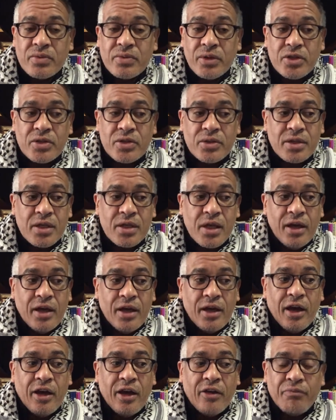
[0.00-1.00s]
rituals
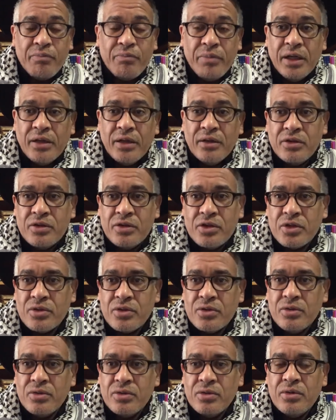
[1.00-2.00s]
have been
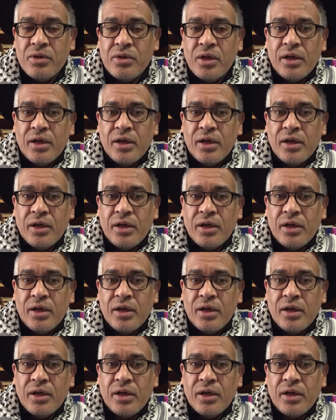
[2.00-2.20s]
to,